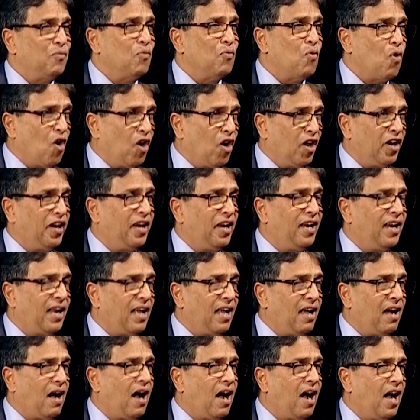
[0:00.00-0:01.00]
one
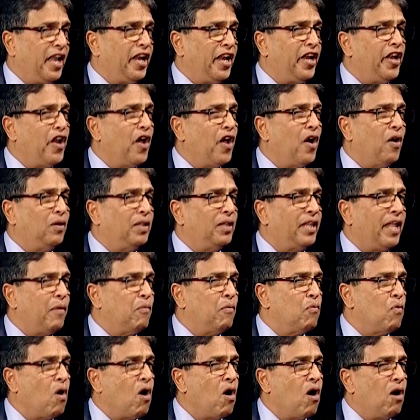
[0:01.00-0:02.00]
I know the
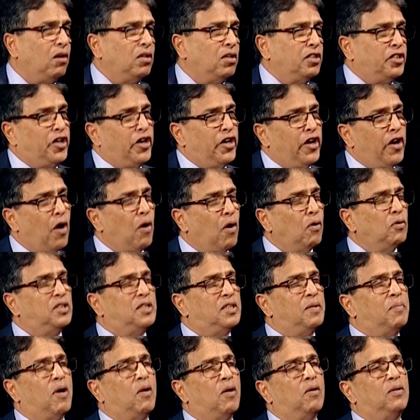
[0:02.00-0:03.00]
world knows
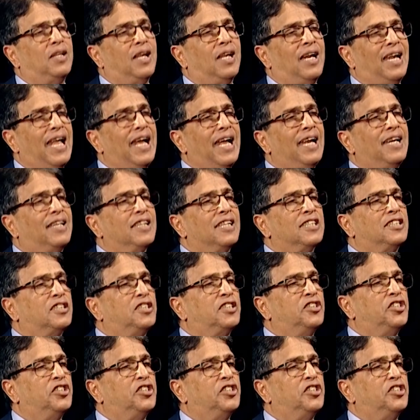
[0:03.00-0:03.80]
about the mm. latest